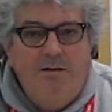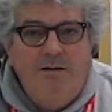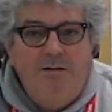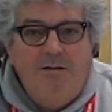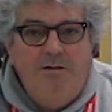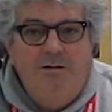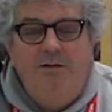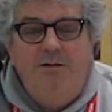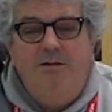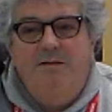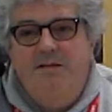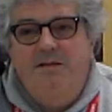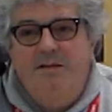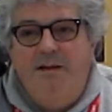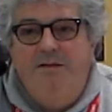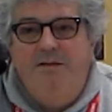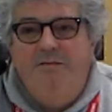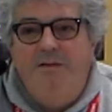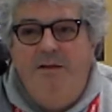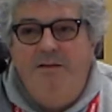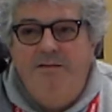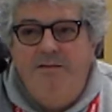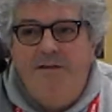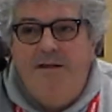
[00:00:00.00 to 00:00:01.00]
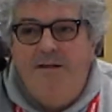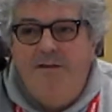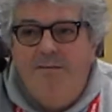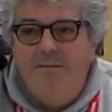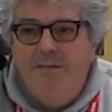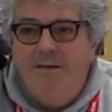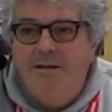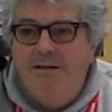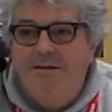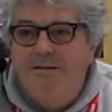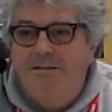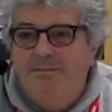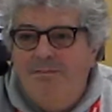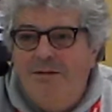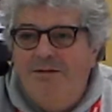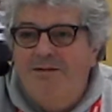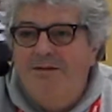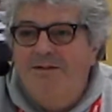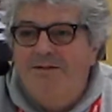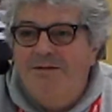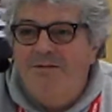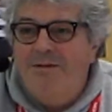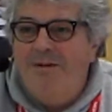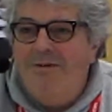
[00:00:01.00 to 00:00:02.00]
Don't say 50, please, but
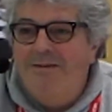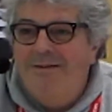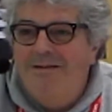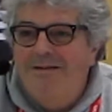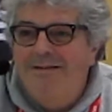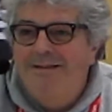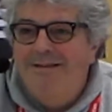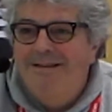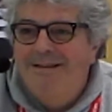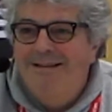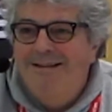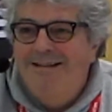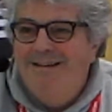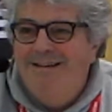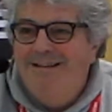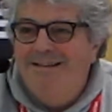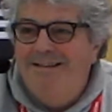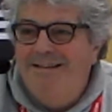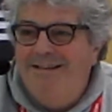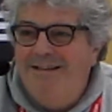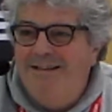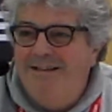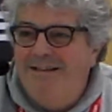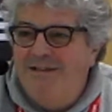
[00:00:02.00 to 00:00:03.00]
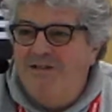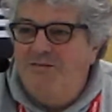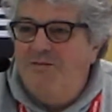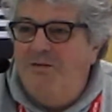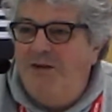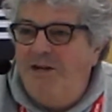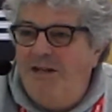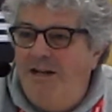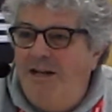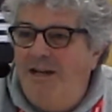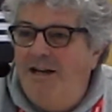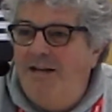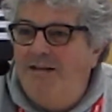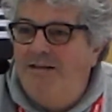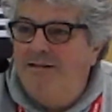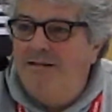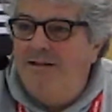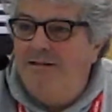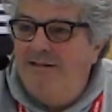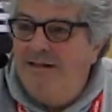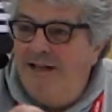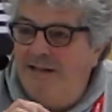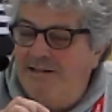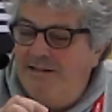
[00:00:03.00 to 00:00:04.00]
it's wrong. It's 48,
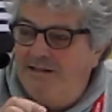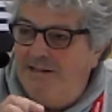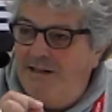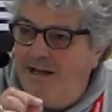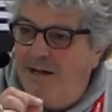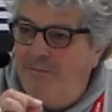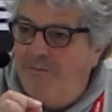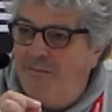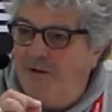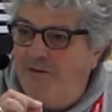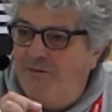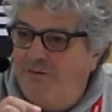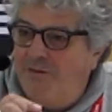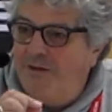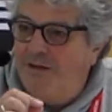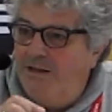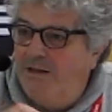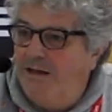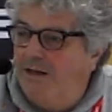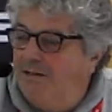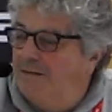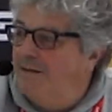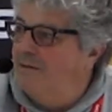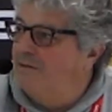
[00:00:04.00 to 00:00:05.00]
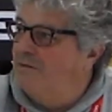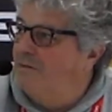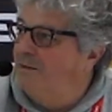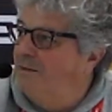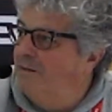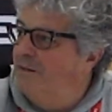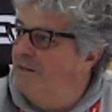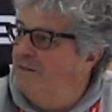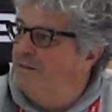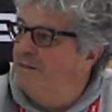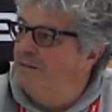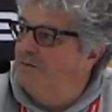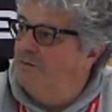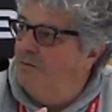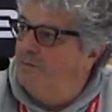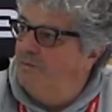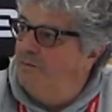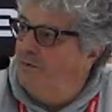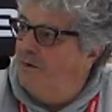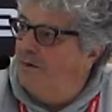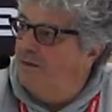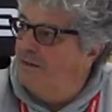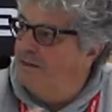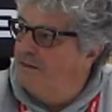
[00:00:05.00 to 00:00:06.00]
and this number 48 is related to
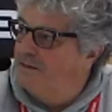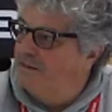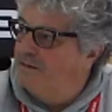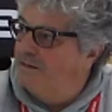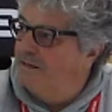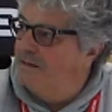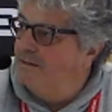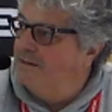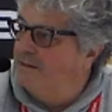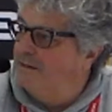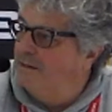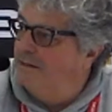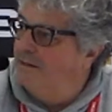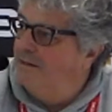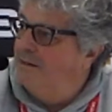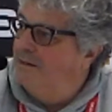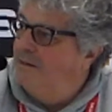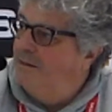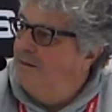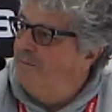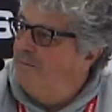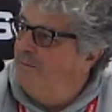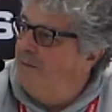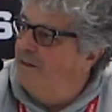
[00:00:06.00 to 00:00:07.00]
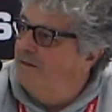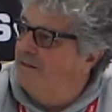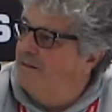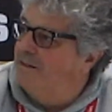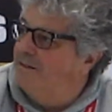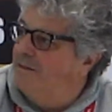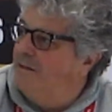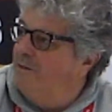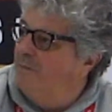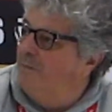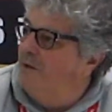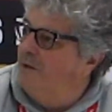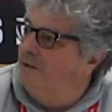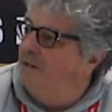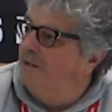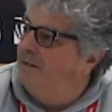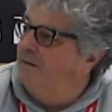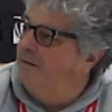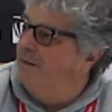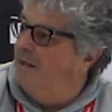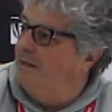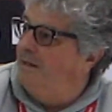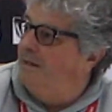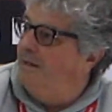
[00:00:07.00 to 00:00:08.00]
40 and 60 by this
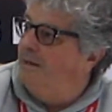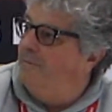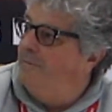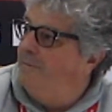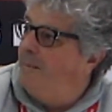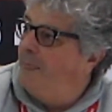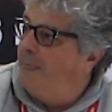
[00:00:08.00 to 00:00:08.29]
harmonic thinking.